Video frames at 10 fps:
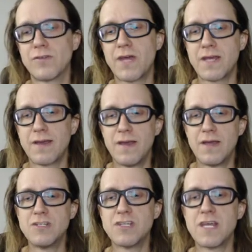like
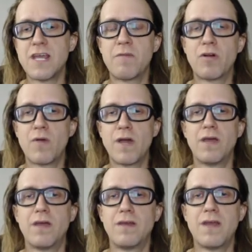GM or
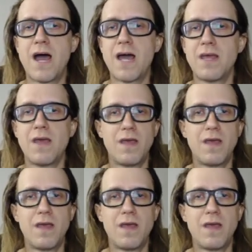whatnot,